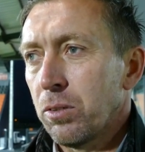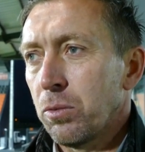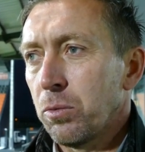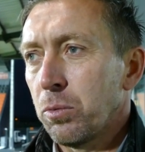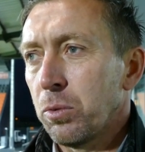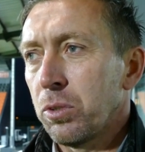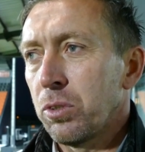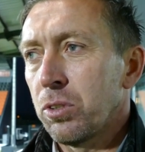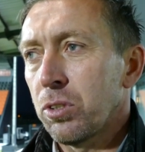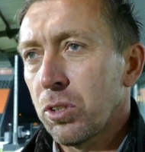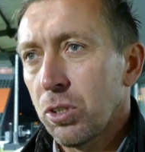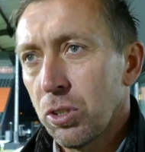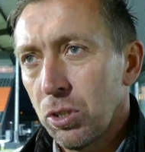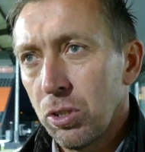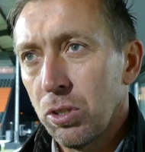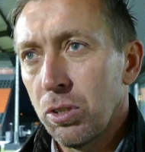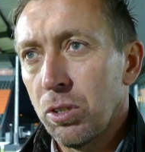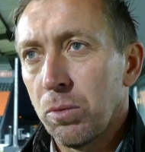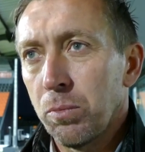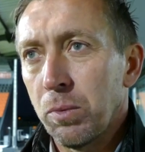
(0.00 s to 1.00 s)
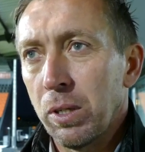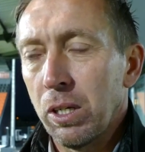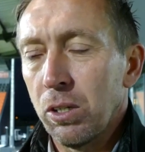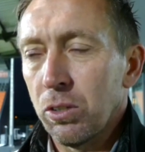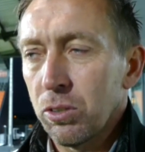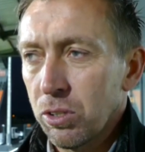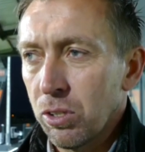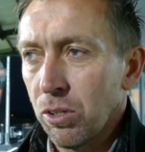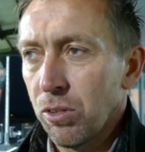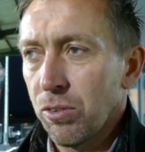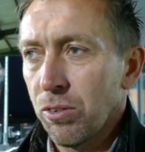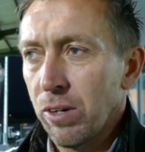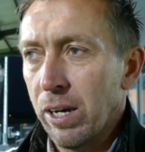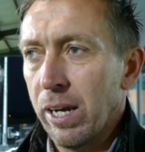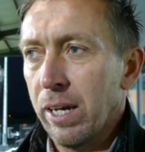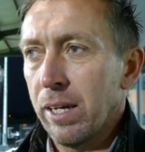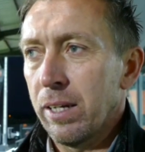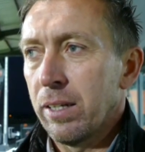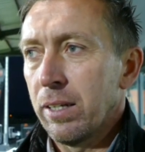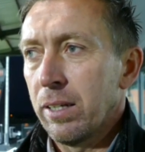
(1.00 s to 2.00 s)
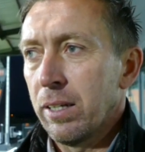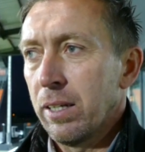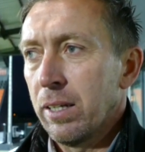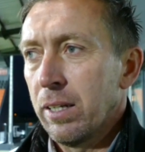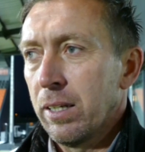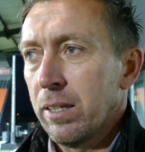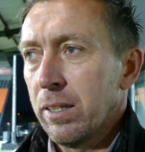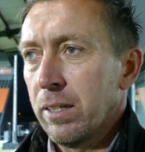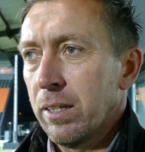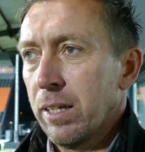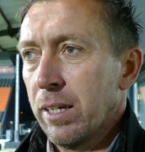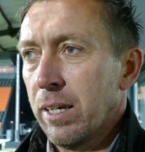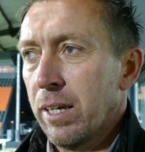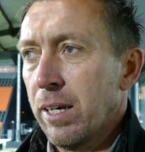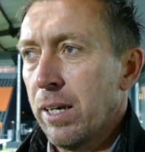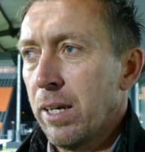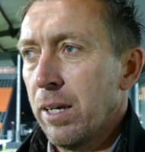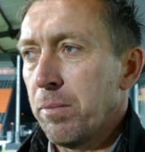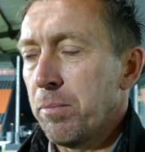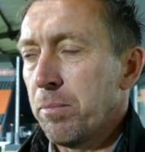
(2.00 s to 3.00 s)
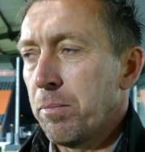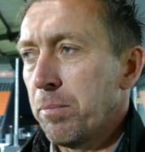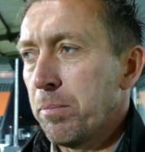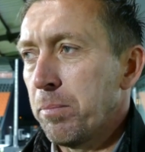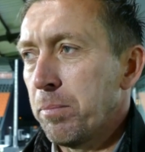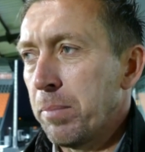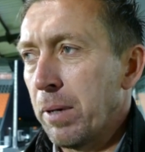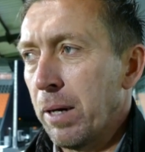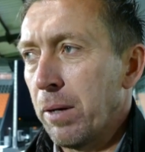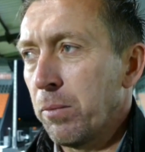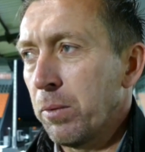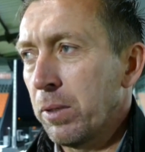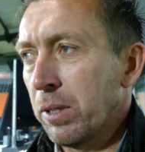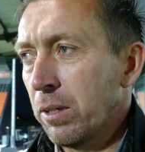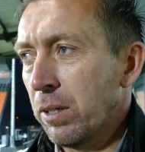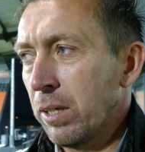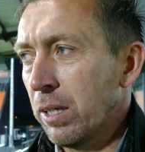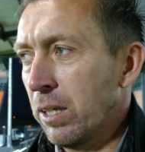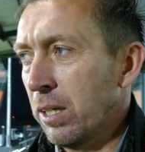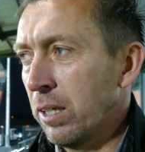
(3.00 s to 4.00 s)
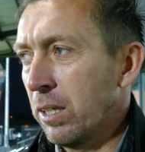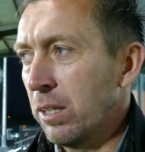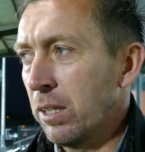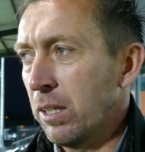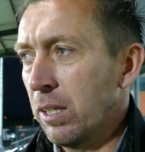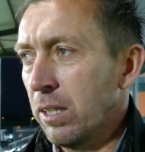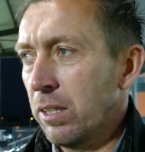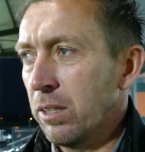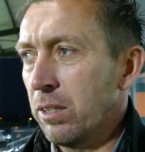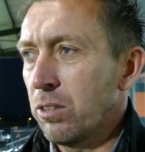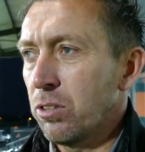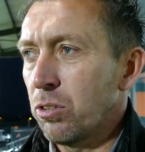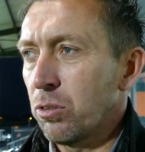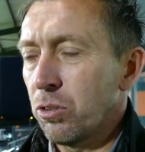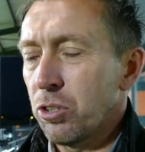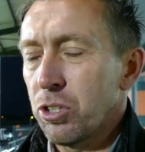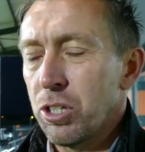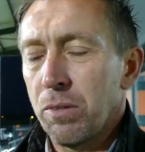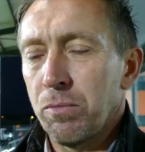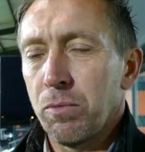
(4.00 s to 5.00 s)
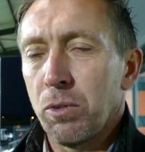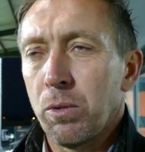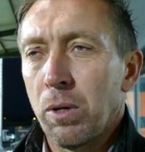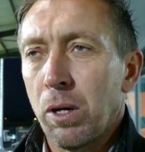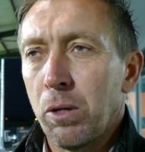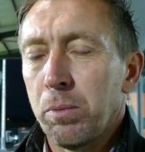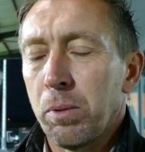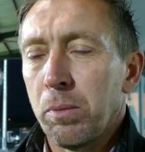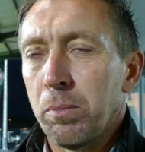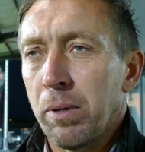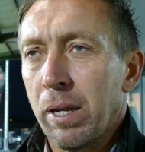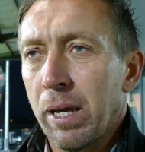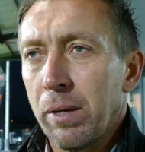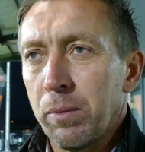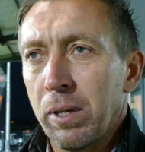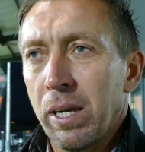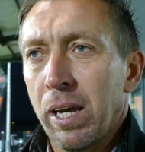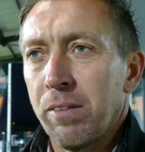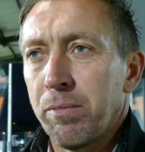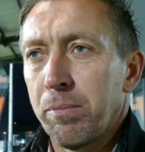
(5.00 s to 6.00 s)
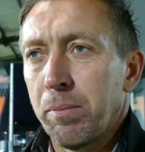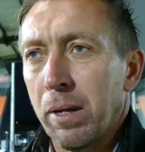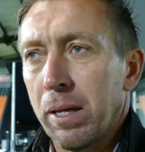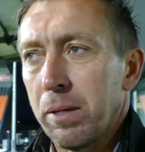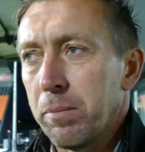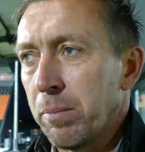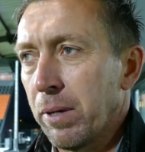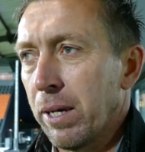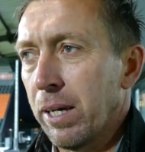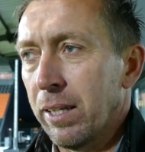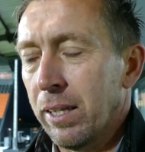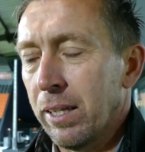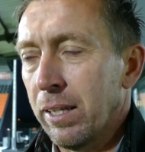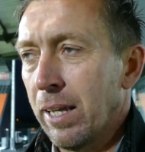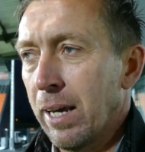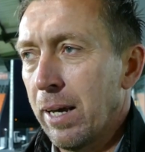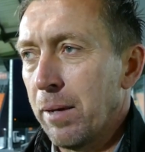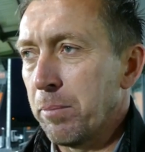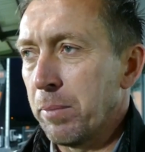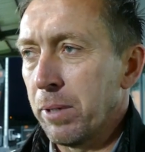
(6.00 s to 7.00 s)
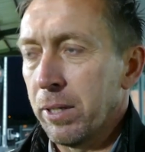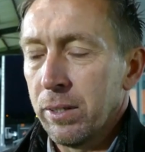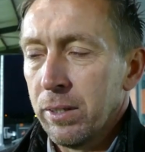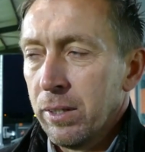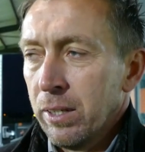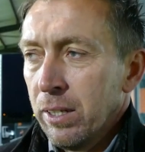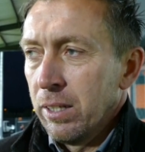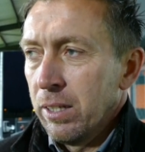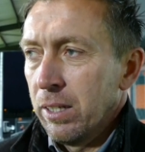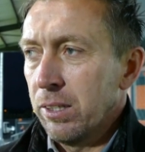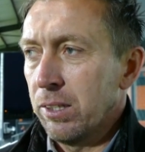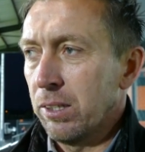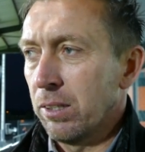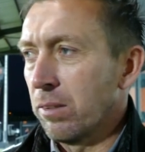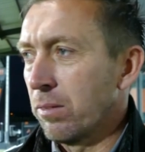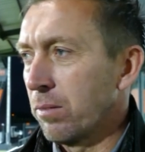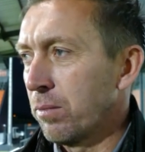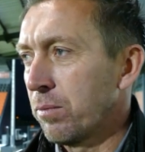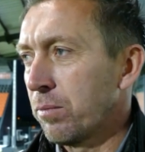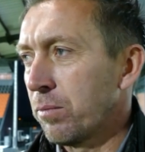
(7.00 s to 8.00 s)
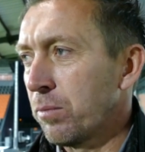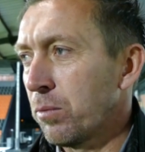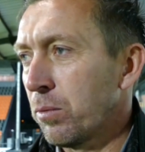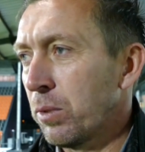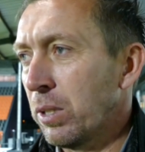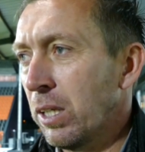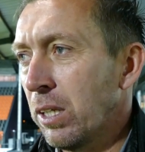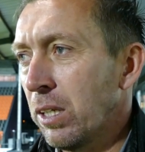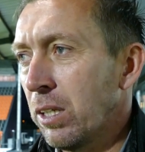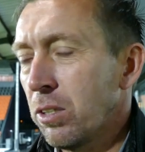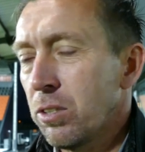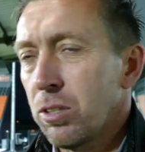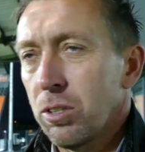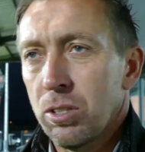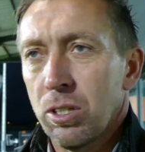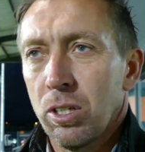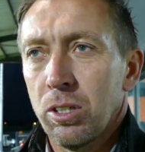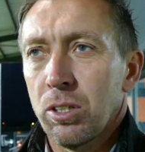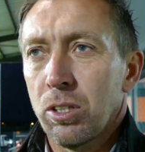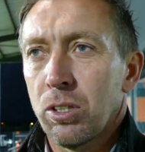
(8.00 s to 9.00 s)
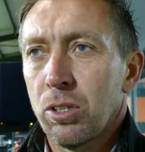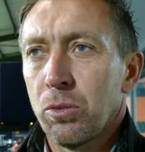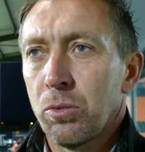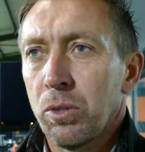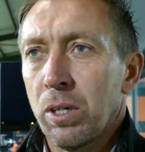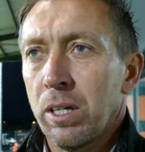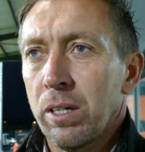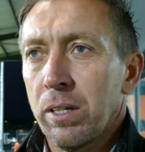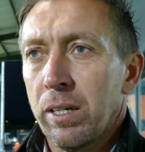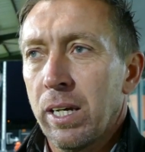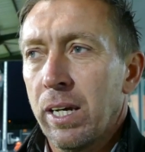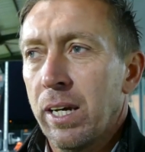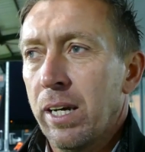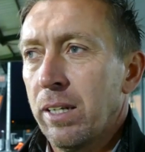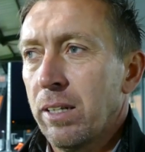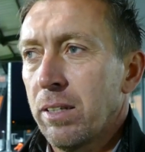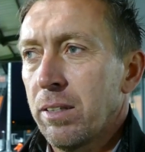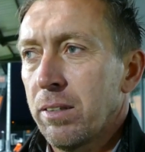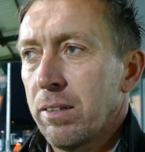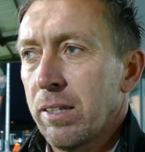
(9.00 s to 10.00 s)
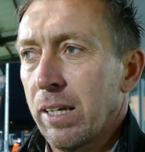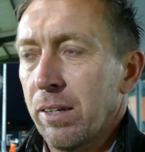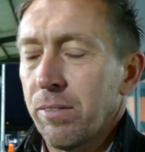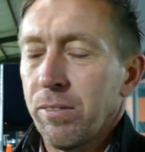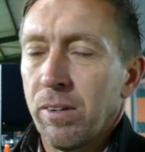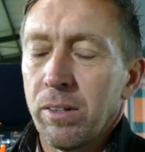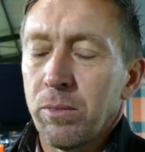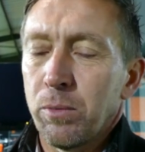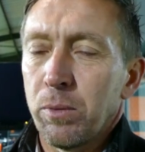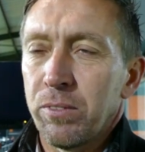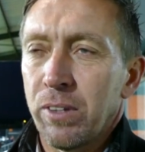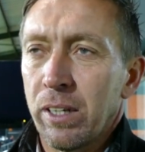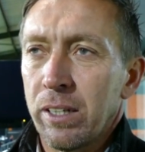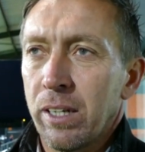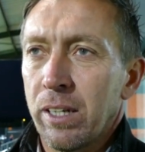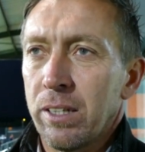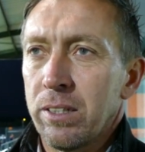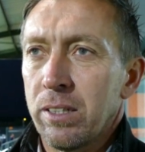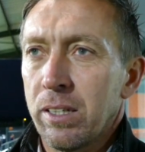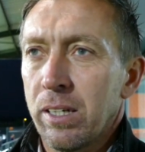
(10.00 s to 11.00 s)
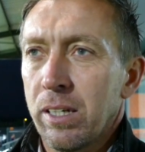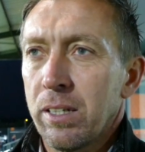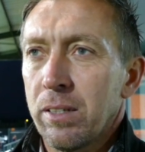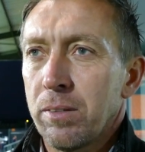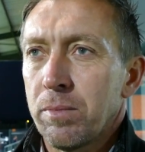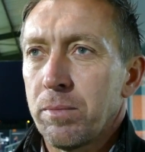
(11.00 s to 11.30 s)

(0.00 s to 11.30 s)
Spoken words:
was good, and we looked a threat, but the sort of general open play, we have played better than that. But listen, we needed to turn the corner, and thankfully we've done that today.